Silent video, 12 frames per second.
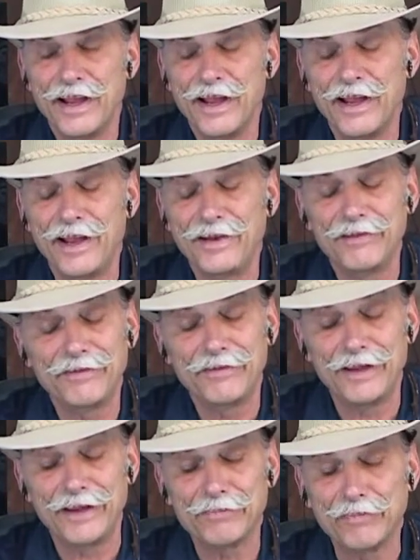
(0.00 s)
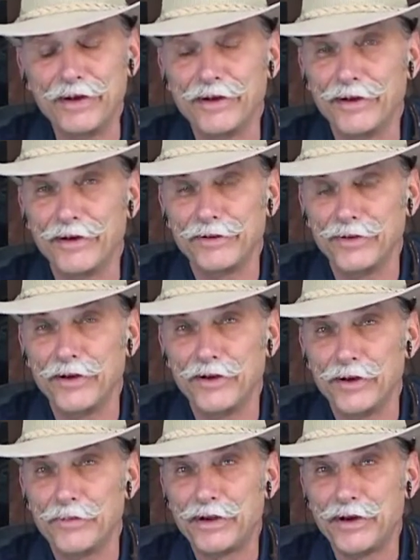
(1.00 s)
And that's pretty darn
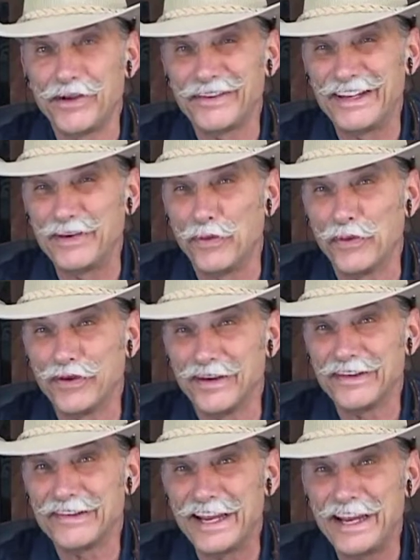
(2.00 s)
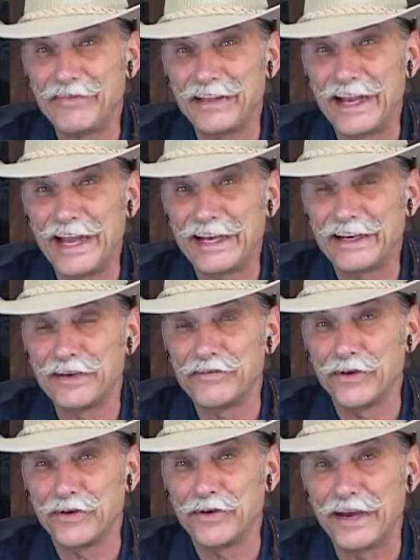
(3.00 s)
good because in order to save the catalytic
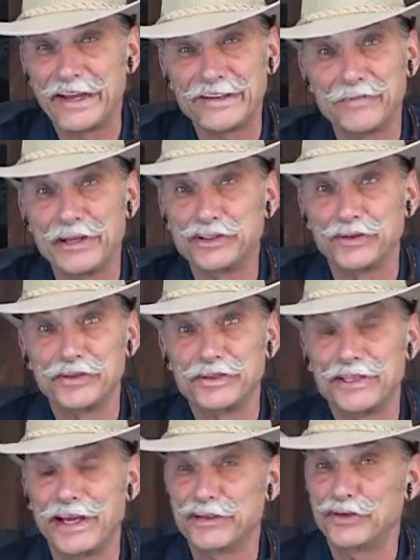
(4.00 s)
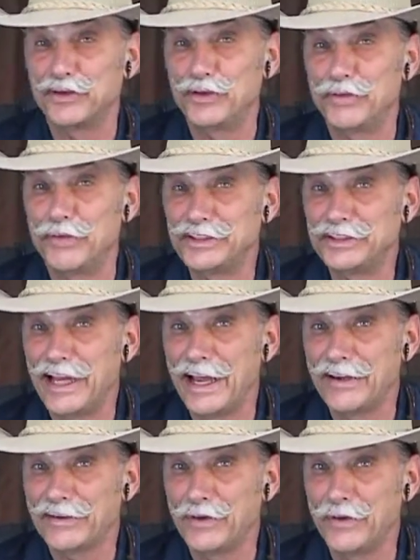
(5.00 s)
converter, it has to make sure there's not too much
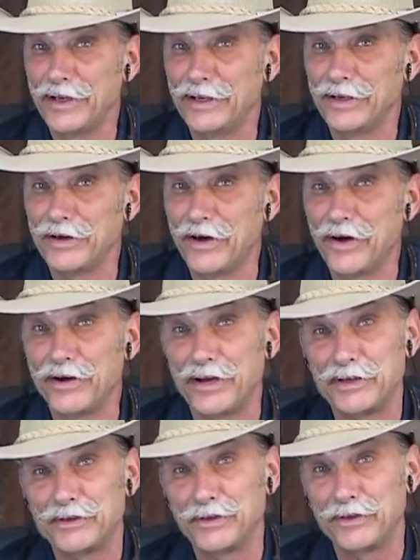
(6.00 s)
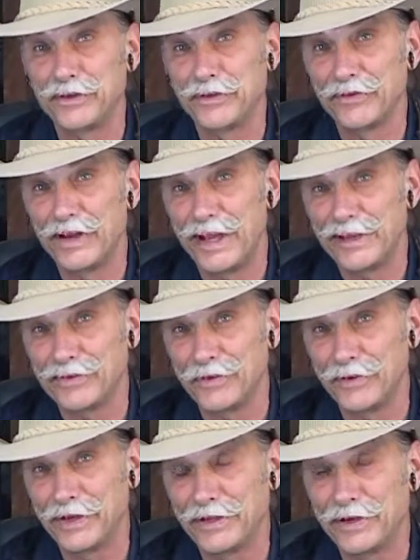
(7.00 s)
gas going in the car, not too little gas
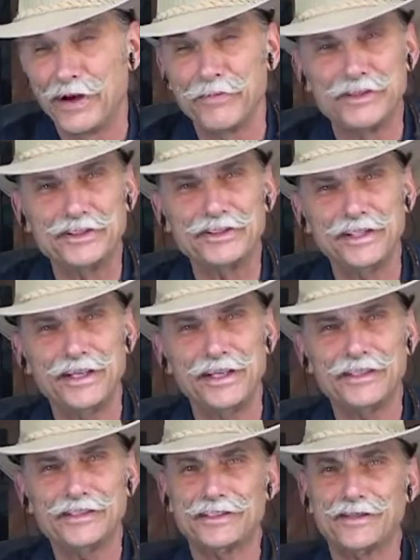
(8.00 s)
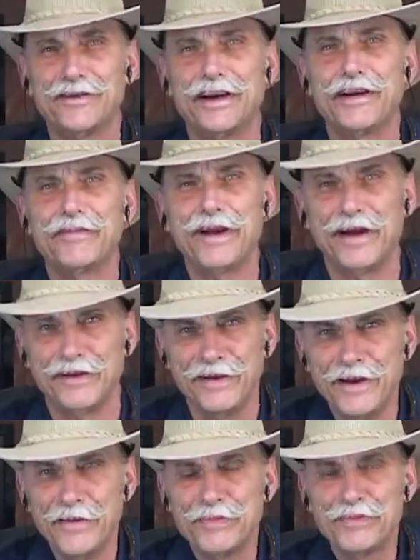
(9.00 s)
going in the car, but just the right amount.
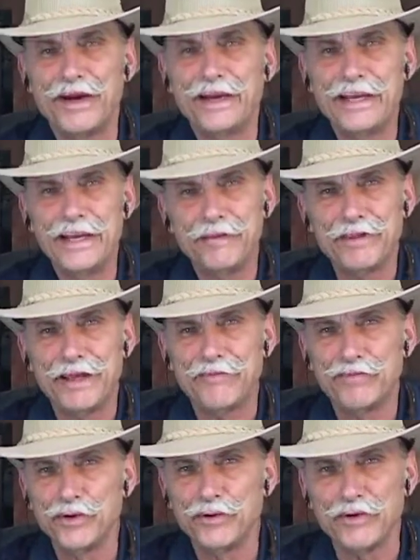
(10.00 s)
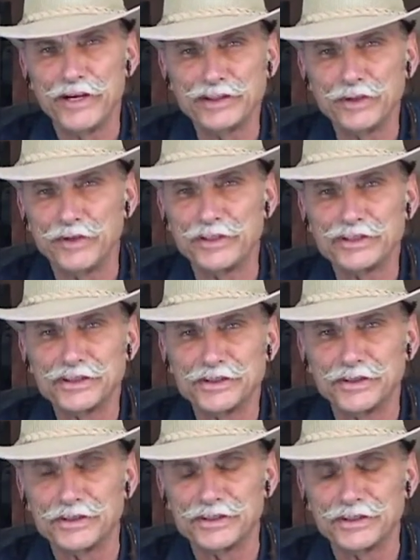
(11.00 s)
Trying to keep that fuel ratio at a
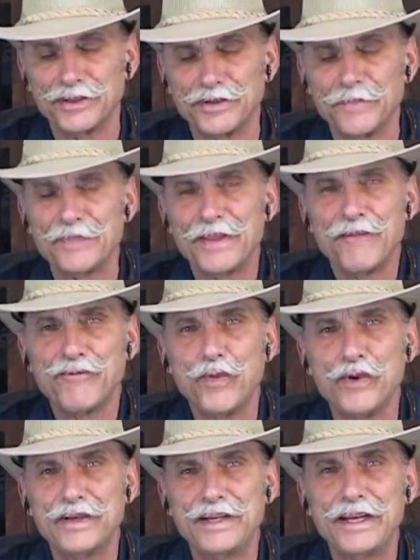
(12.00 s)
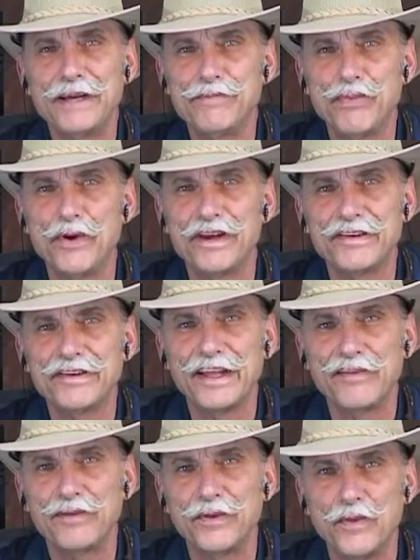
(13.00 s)
certain
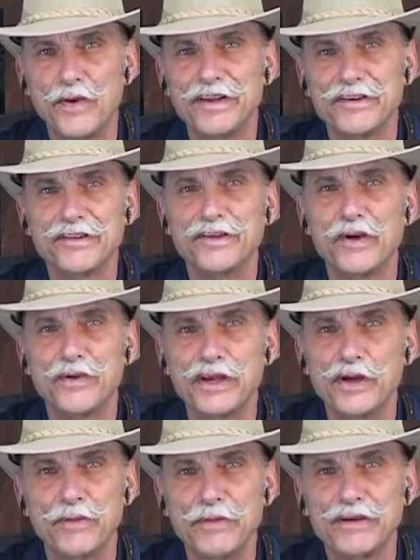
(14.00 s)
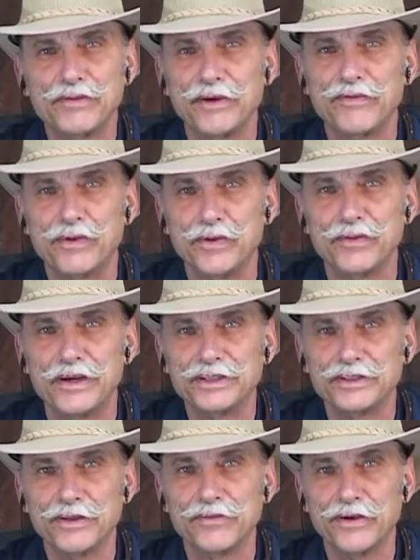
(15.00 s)
14.7 to 1 stoichiometric fuel
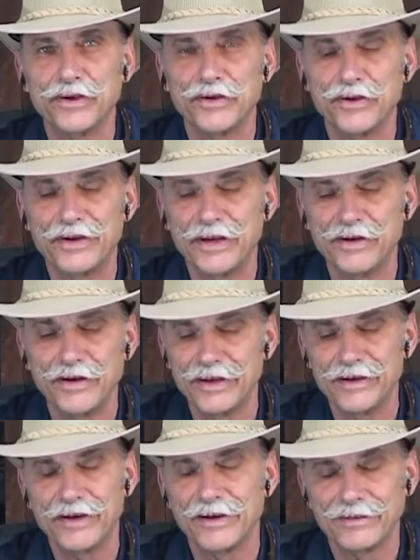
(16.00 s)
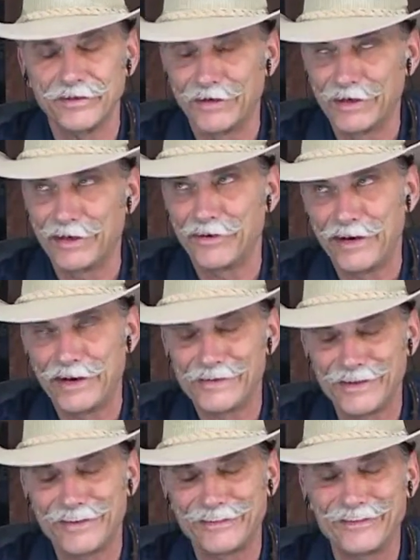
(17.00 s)
ratio for all you gearhead out,
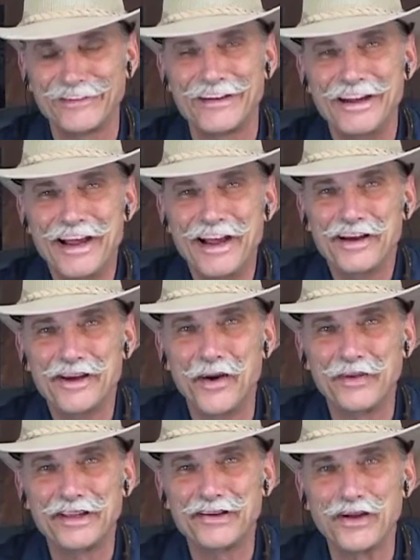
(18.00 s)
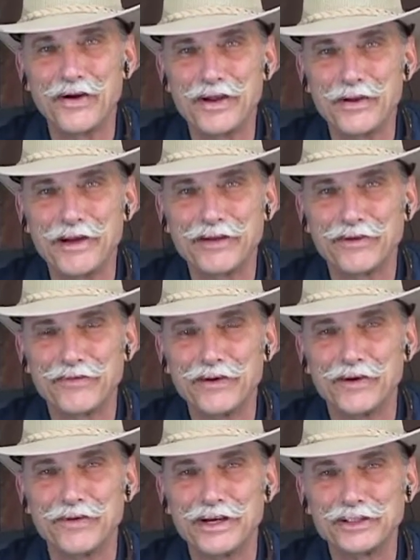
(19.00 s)
gearheads out there that know what the stoichiometric
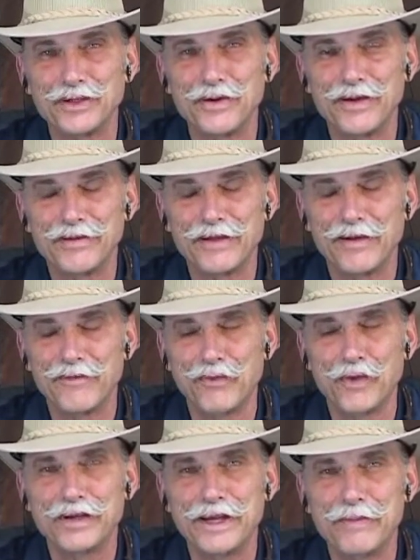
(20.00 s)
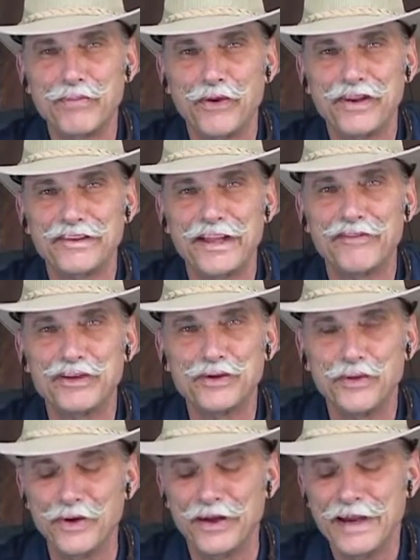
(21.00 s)
fuel ratio is, 14.7
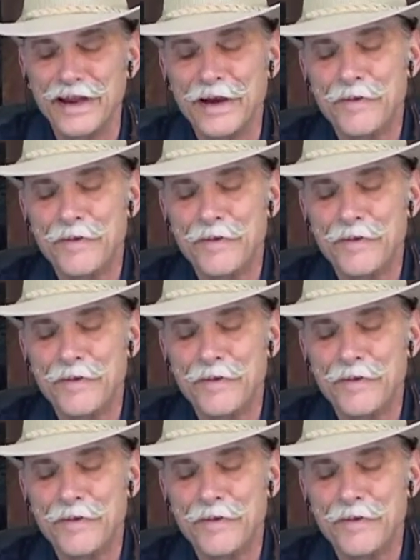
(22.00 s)
to 1.